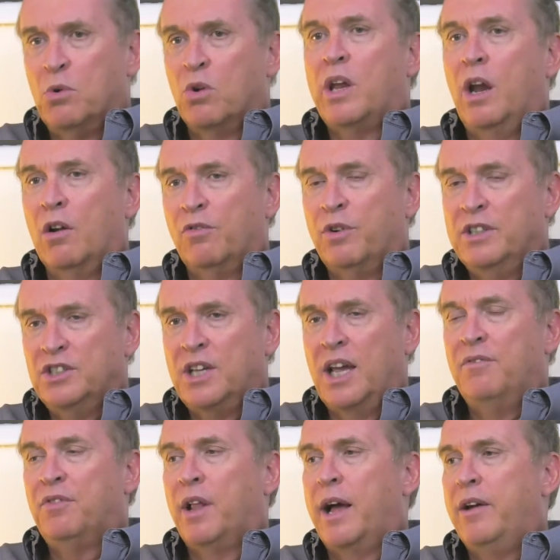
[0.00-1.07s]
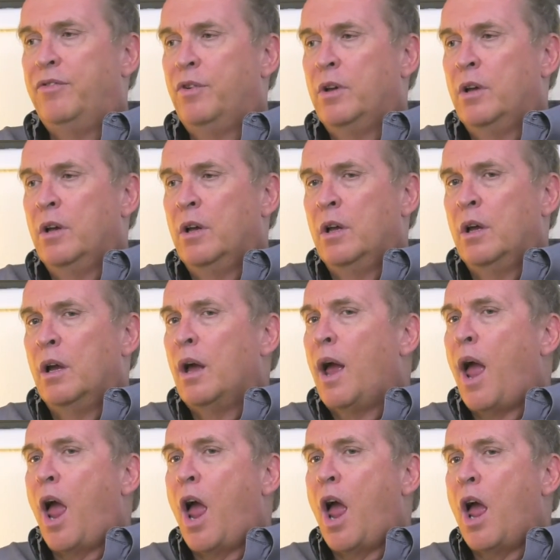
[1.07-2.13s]
carefree, safe life,
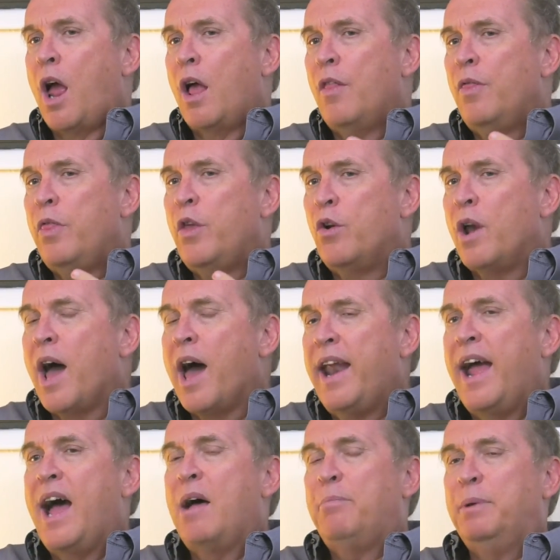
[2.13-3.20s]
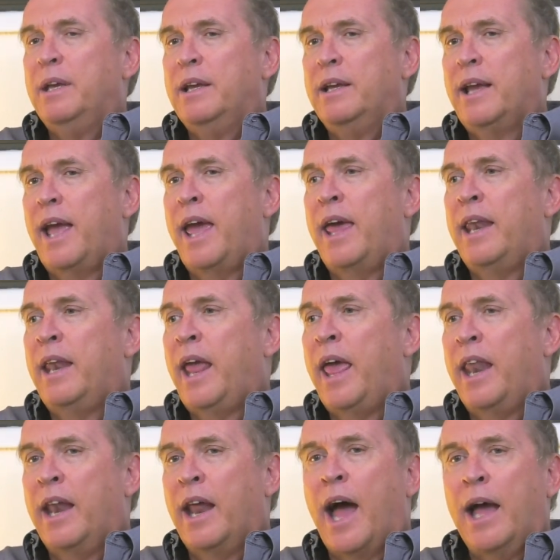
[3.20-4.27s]
they're not happy.
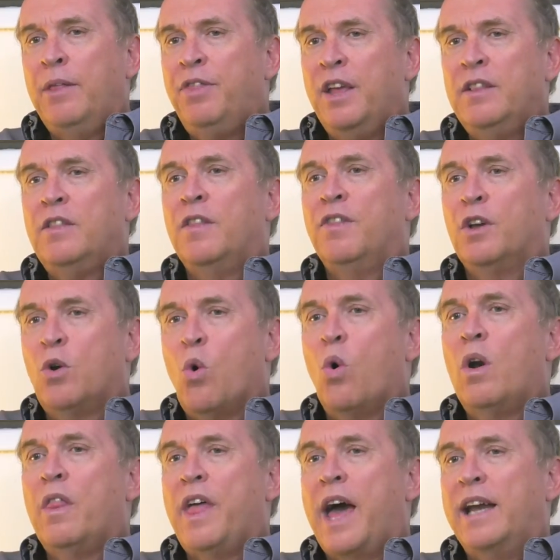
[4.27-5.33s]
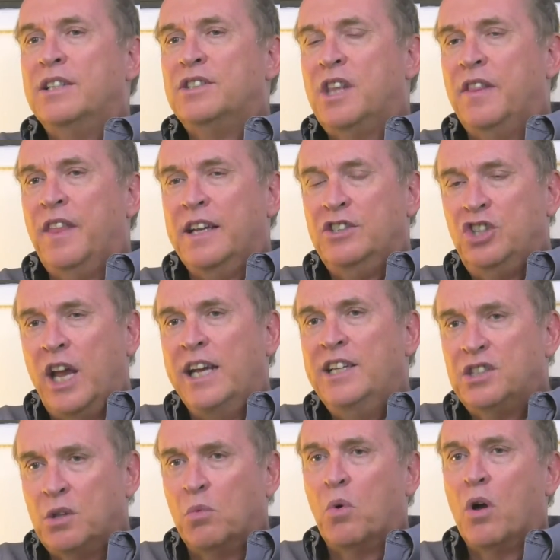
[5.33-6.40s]
And I think that the core to that is that they chase
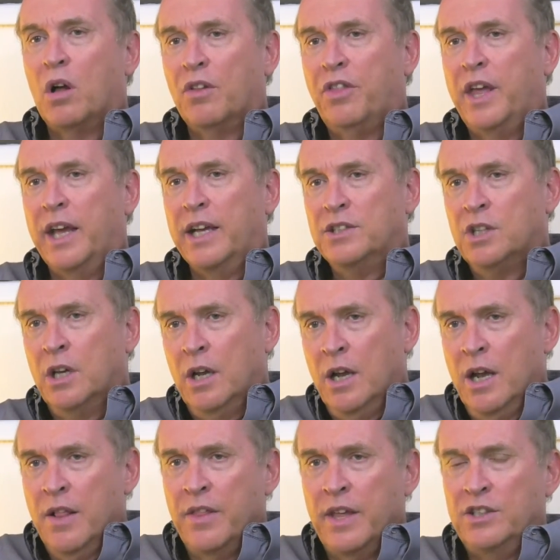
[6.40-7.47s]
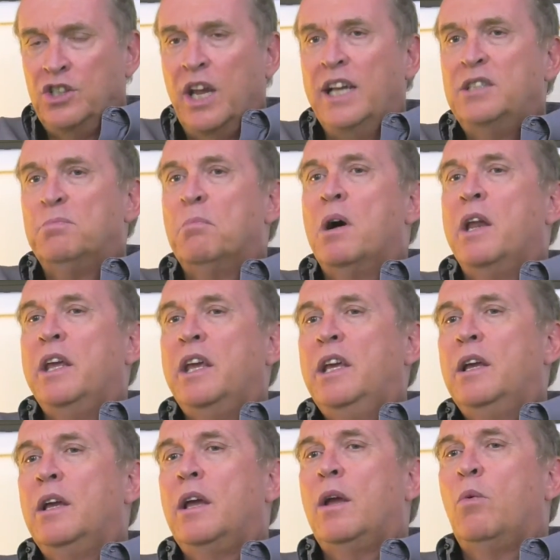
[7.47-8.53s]
the wrong things. They chase money
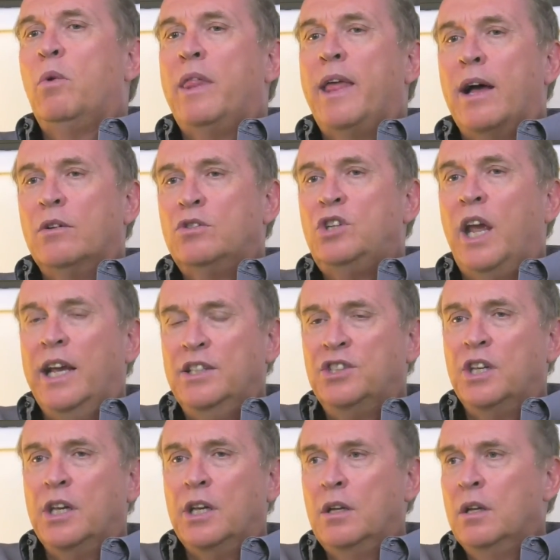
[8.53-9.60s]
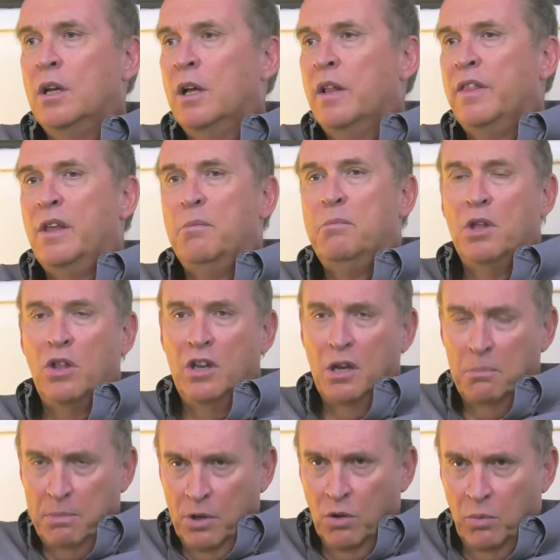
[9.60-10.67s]
without chasing the ability to
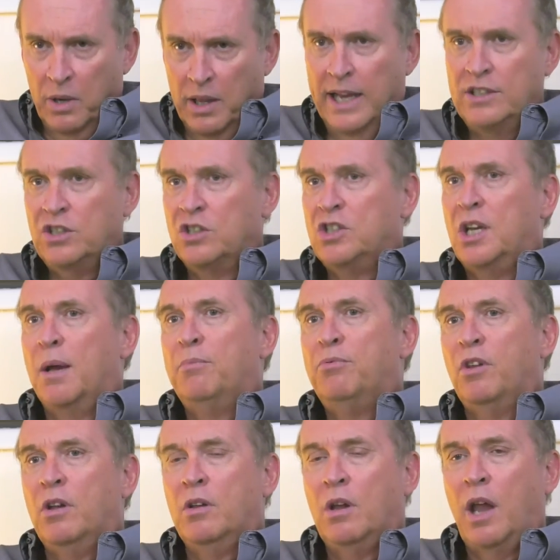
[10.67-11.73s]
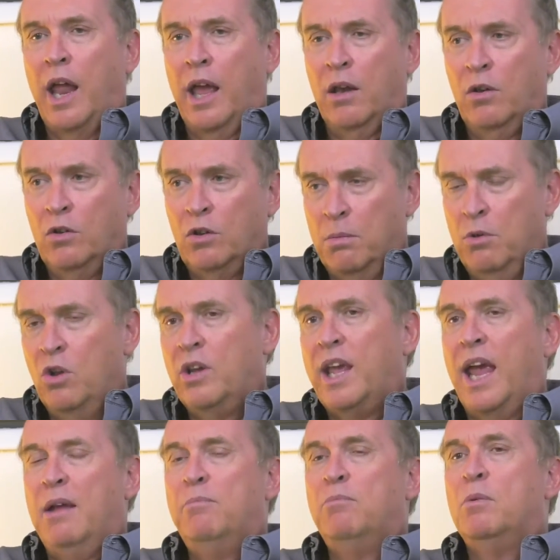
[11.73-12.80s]
build relationships and
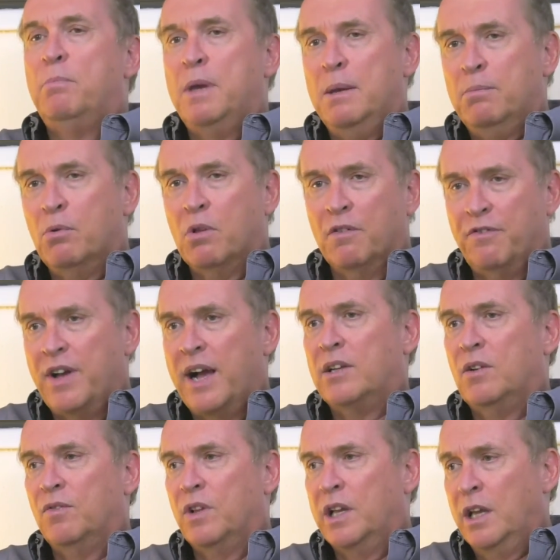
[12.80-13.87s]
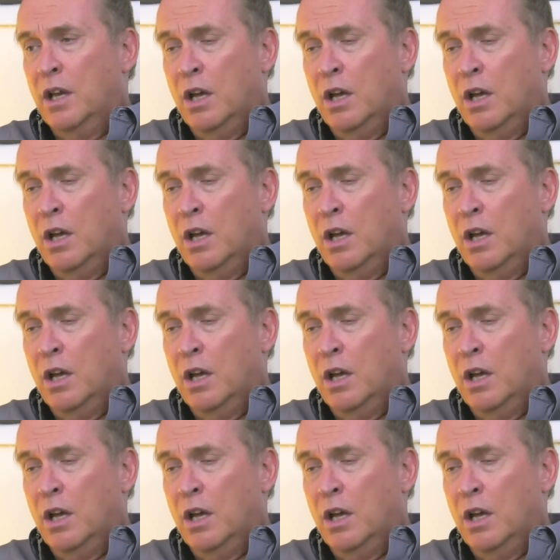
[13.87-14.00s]
communicate with people effectively,